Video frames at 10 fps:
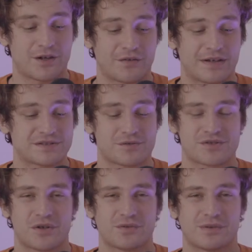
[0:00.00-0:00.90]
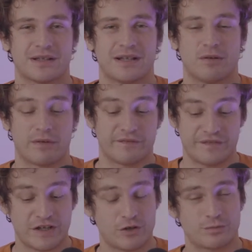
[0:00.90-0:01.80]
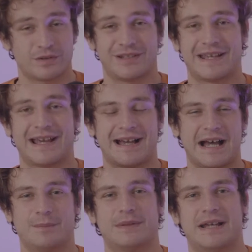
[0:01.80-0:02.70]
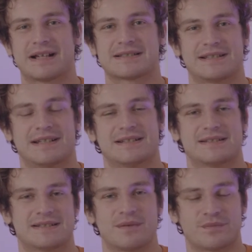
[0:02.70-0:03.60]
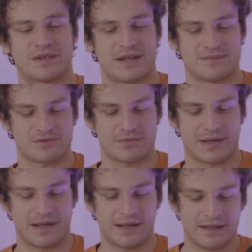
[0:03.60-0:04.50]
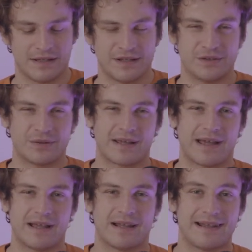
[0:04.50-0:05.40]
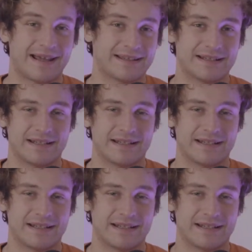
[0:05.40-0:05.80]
I love it. As also with film, you get happy accidents sometimes where you get light